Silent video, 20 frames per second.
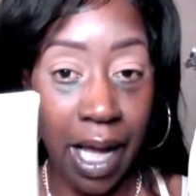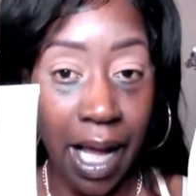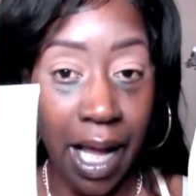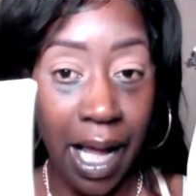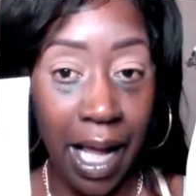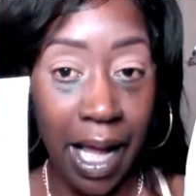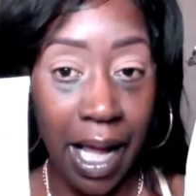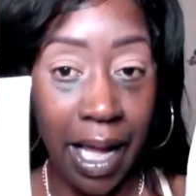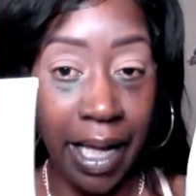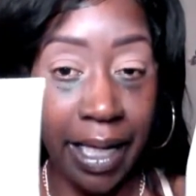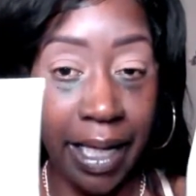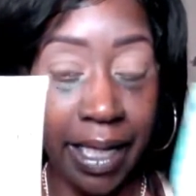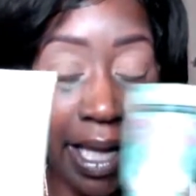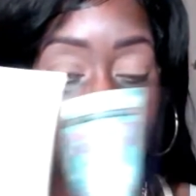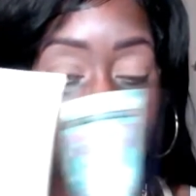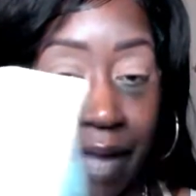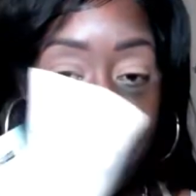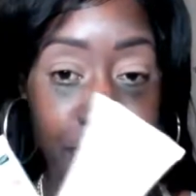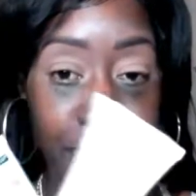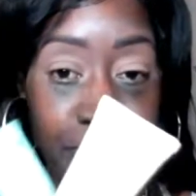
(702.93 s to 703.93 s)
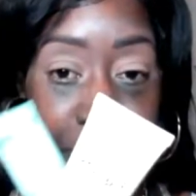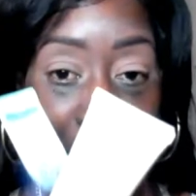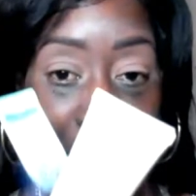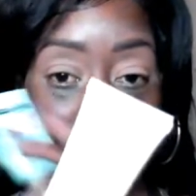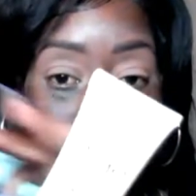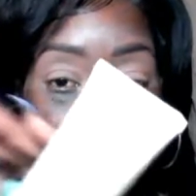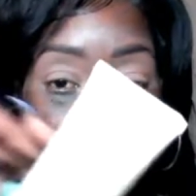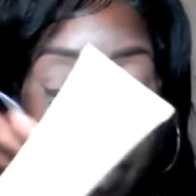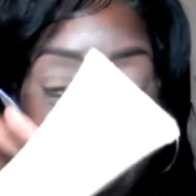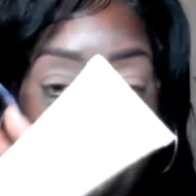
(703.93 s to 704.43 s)
and I have
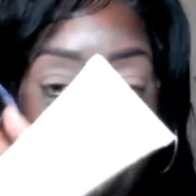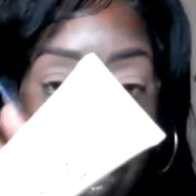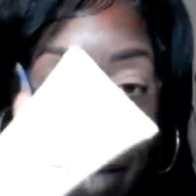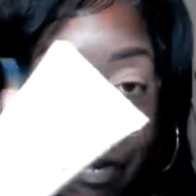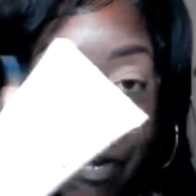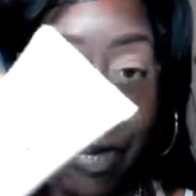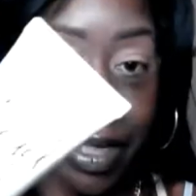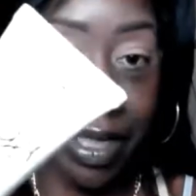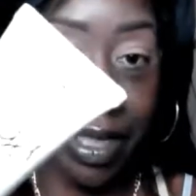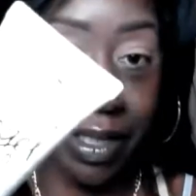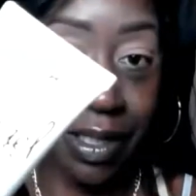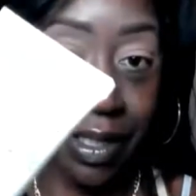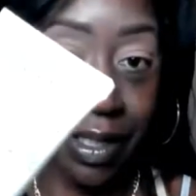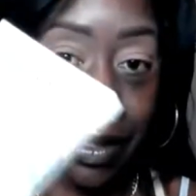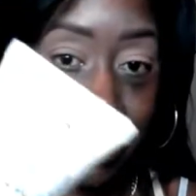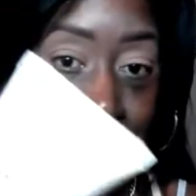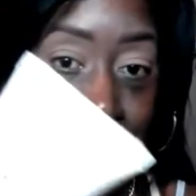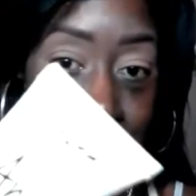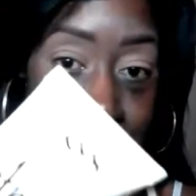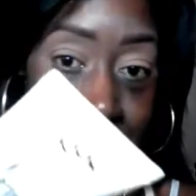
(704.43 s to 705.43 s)
been loving